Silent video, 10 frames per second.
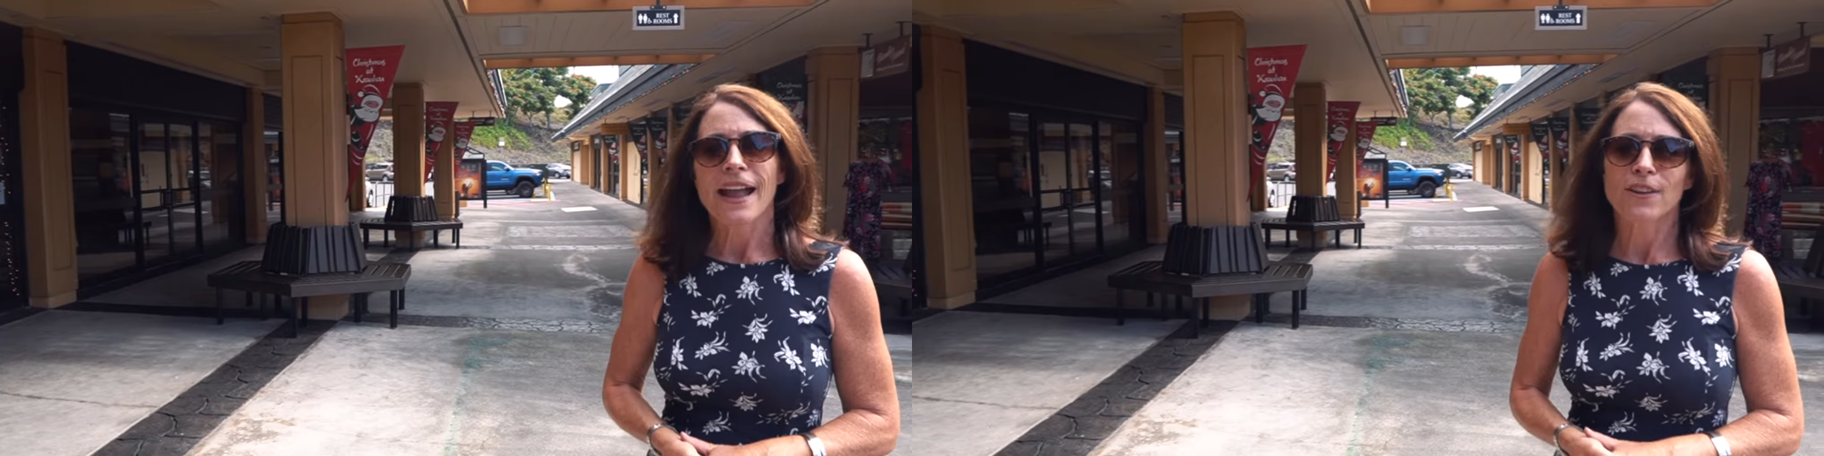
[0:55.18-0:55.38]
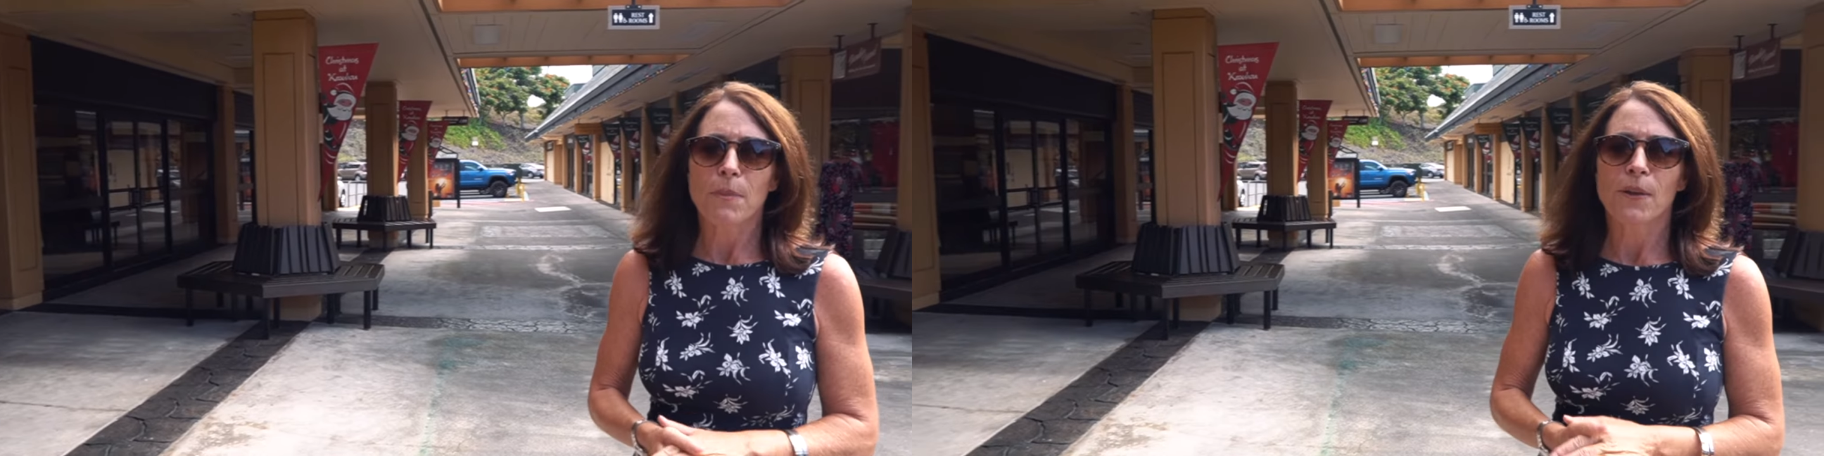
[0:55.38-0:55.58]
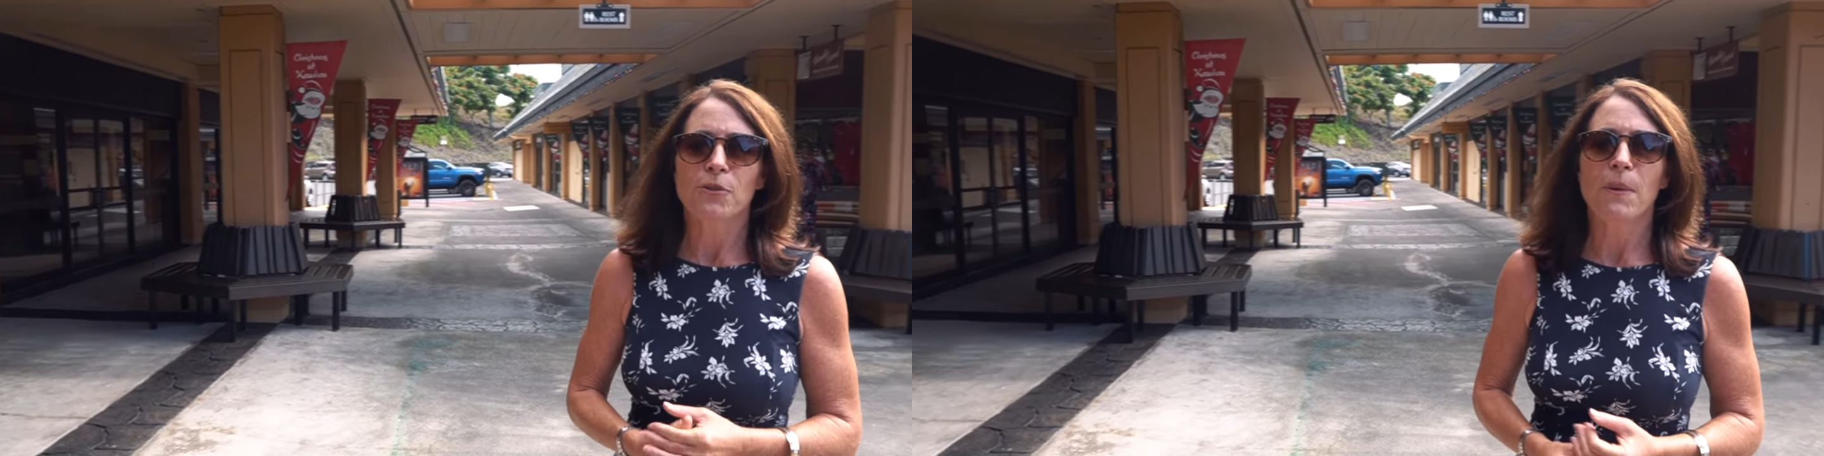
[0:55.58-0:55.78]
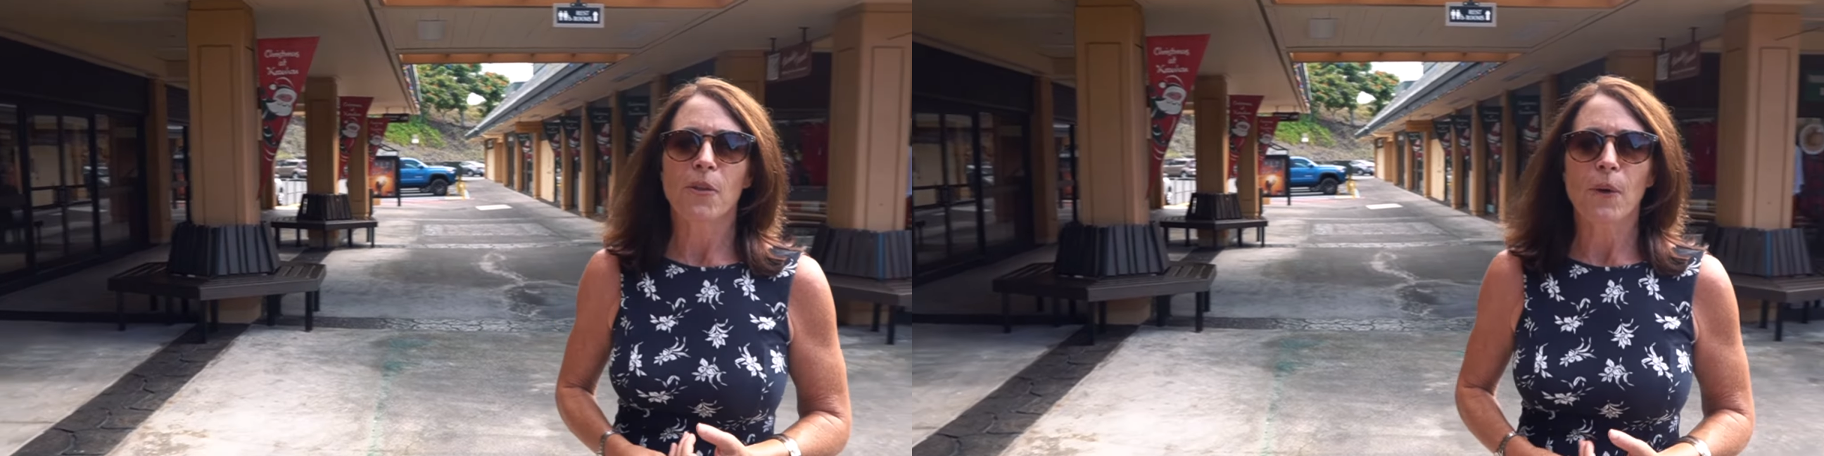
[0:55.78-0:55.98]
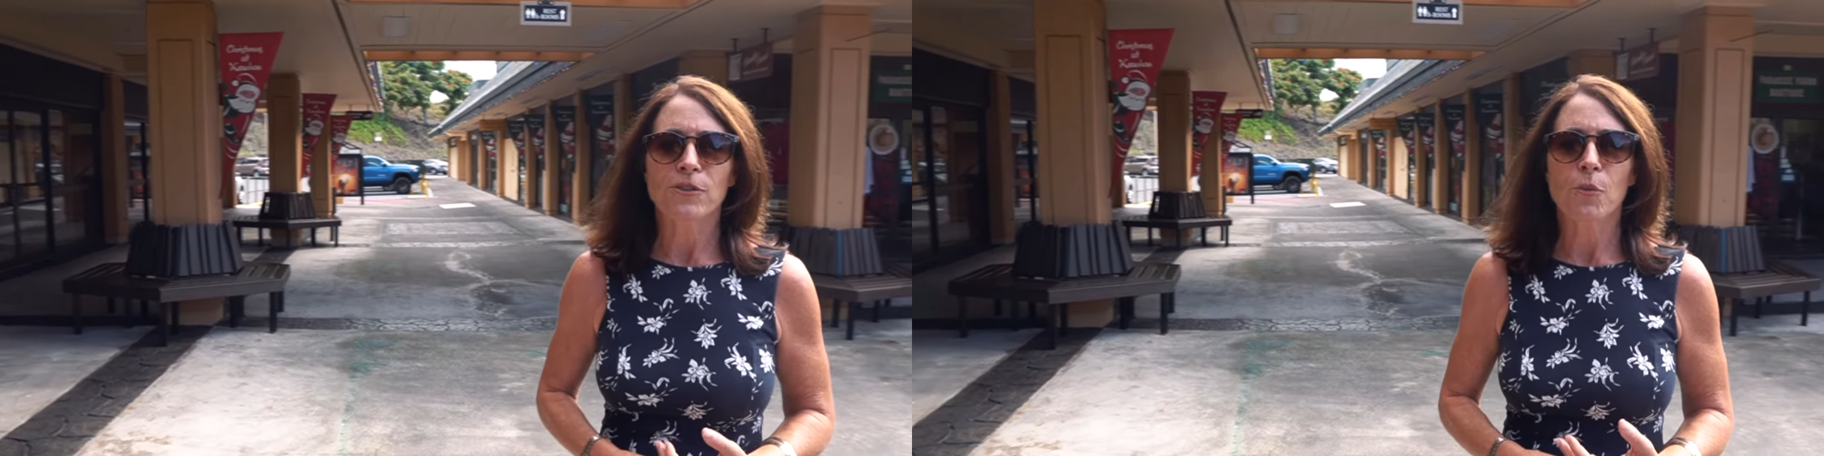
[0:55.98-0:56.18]
and sponsored by
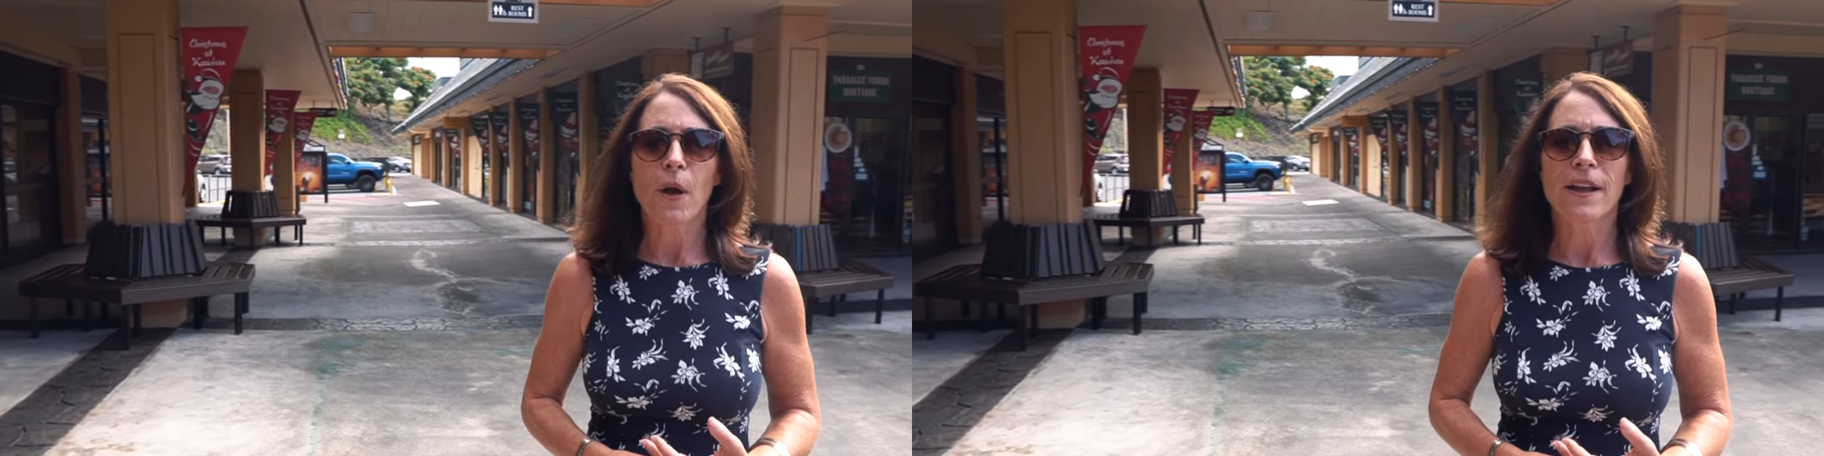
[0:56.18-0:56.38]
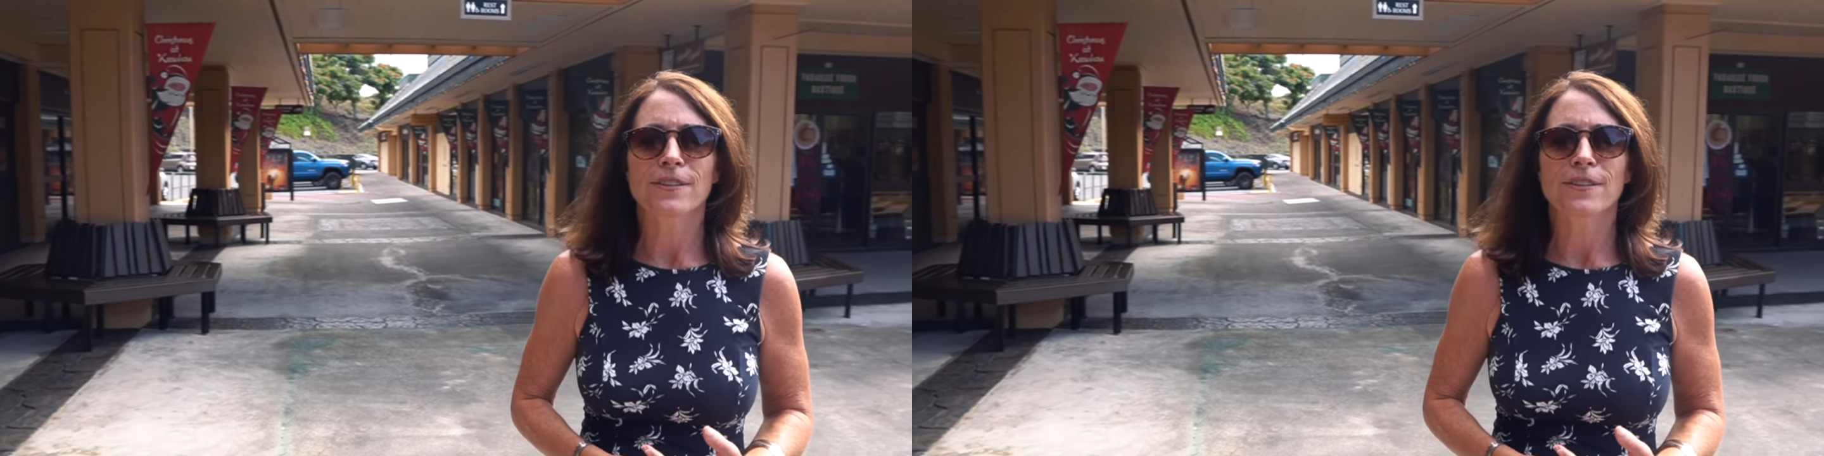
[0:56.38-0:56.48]
the West Hawaii